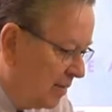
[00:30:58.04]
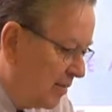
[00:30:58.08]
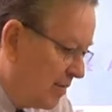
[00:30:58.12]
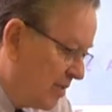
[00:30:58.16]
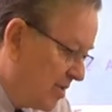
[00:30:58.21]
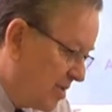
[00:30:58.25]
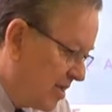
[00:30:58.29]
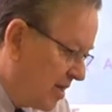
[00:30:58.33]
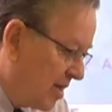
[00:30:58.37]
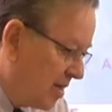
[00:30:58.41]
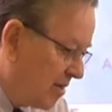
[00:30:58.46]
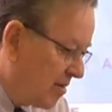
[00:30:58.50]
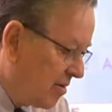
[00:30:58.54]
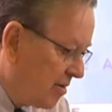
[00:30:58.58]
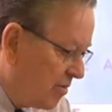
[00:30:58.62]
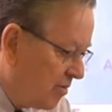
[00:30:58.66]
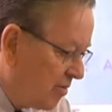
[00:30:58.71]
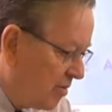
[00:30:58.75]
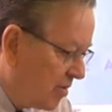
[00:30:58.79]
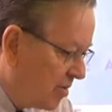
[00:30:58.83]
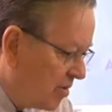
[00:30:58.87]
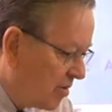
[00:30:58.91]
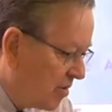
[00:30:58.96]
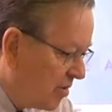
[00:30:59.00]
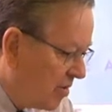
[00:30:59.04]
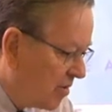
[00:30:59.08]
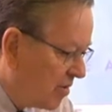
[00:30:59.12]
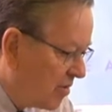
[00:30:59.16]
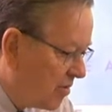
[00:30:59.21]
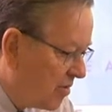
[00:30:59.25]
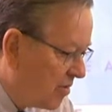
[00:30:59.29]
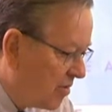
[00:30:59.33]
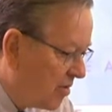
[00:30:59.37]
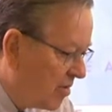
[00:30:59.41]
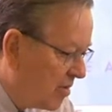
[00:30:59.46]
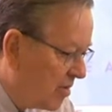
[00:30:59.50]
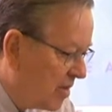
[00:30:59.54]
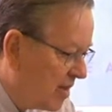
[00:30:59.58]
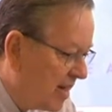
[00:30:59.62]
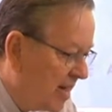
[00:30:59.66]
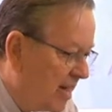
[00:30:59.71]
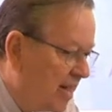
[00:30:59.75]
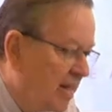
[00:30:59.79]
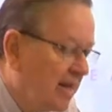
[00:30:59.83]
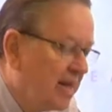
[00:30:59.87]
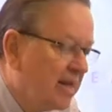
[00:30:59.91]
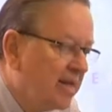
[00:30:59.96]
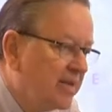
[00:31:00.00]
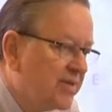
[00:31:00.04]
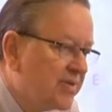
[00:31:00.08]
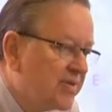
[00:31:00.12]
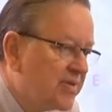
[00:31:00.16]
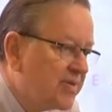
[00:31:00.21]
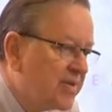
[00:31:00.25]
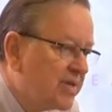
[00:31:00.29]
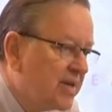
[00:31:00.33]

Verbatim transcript: which they will conquer. They